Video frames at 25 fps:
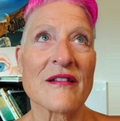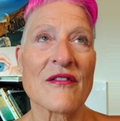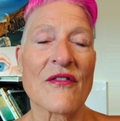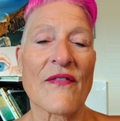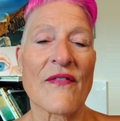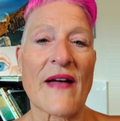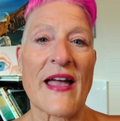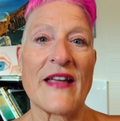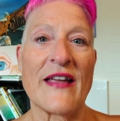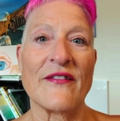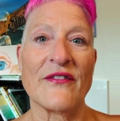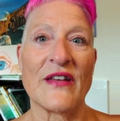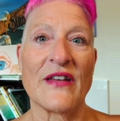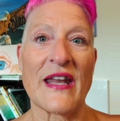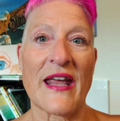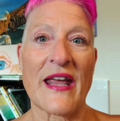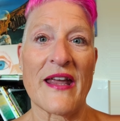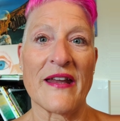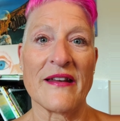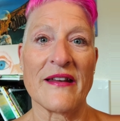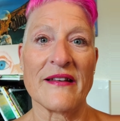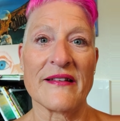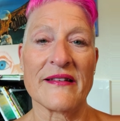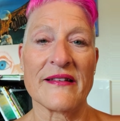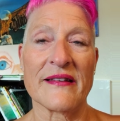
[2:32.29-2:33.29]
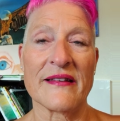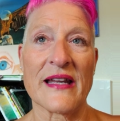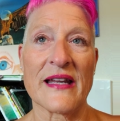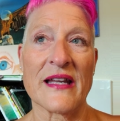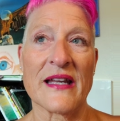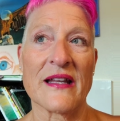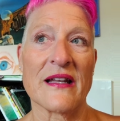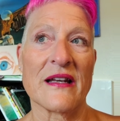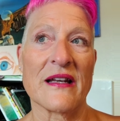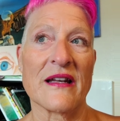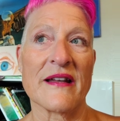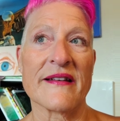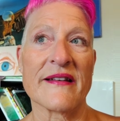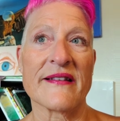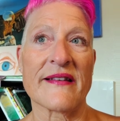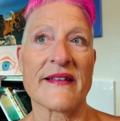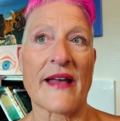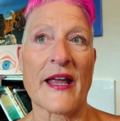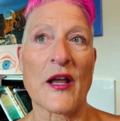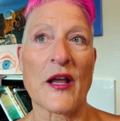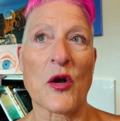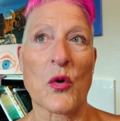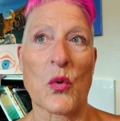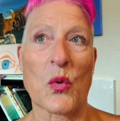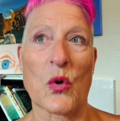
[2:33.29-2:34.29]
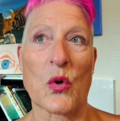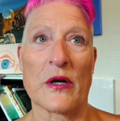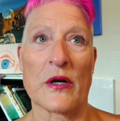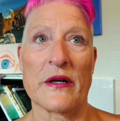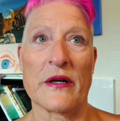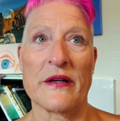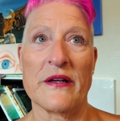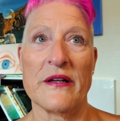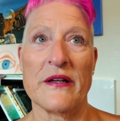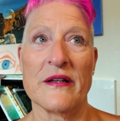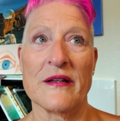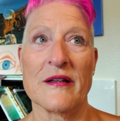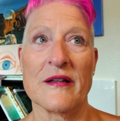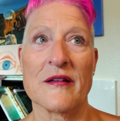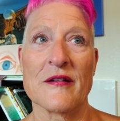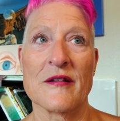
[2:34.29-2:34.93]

five days in a psych ward,